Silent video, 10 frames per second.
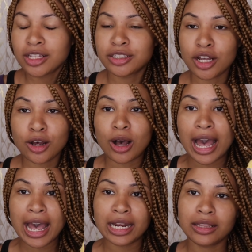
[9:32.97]
So I
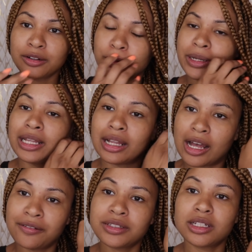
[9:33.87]
had a little bit
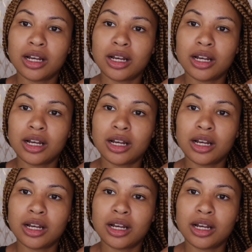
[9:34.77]
left